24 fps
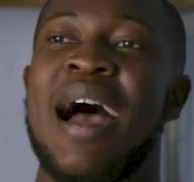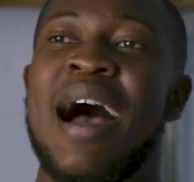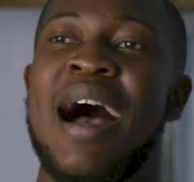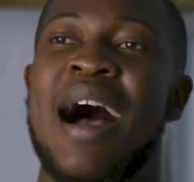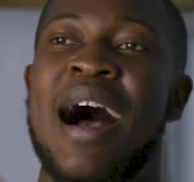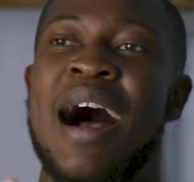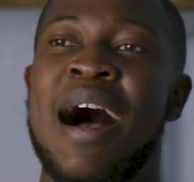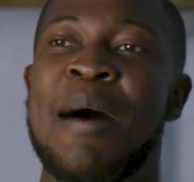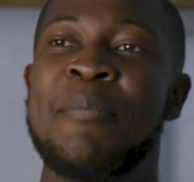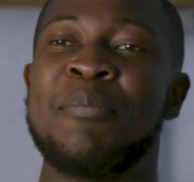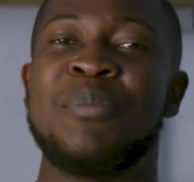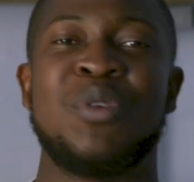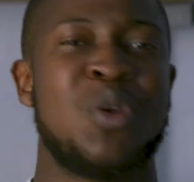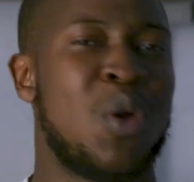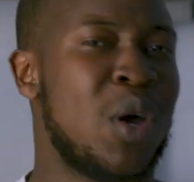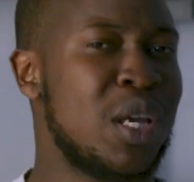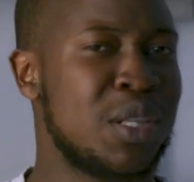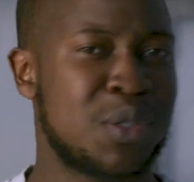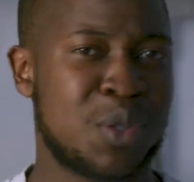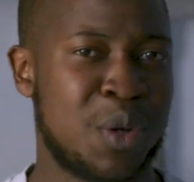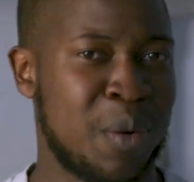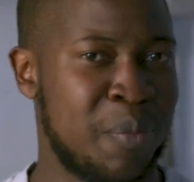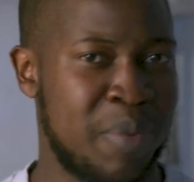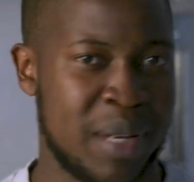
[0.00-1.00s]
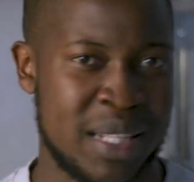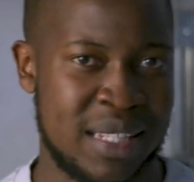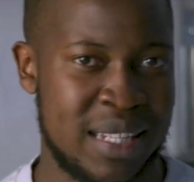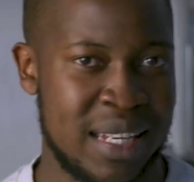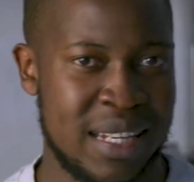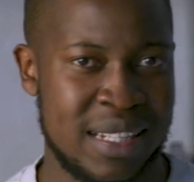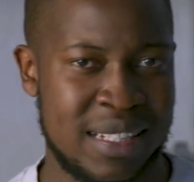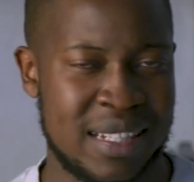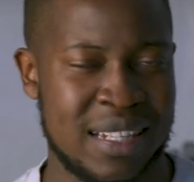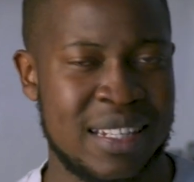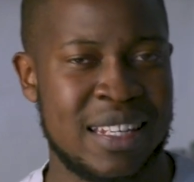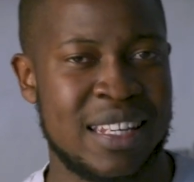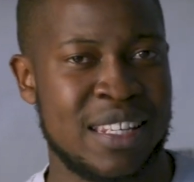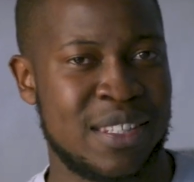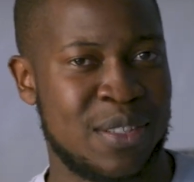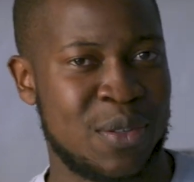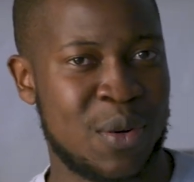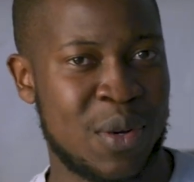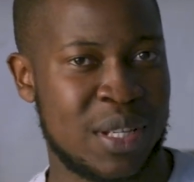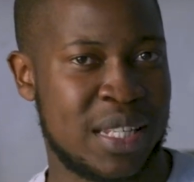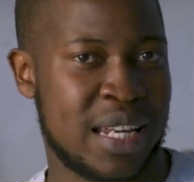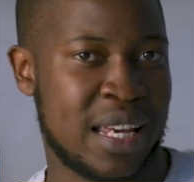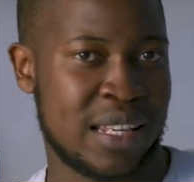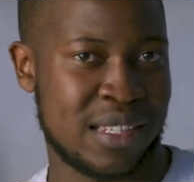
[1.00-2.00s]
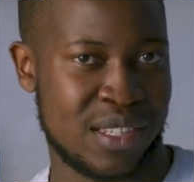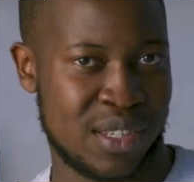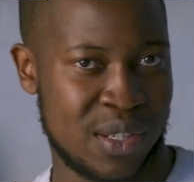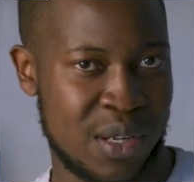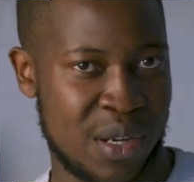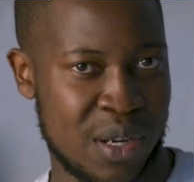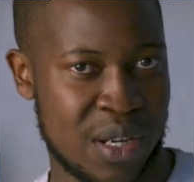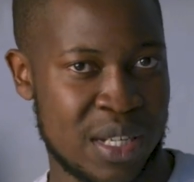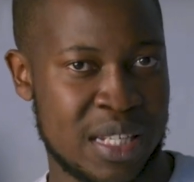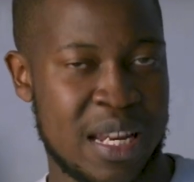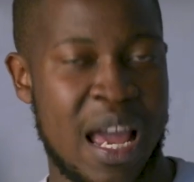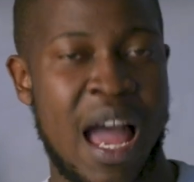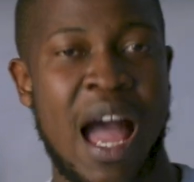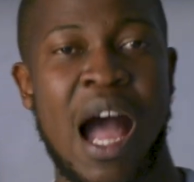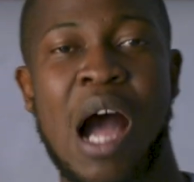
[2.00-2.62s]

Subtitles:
noise compensation is not as good.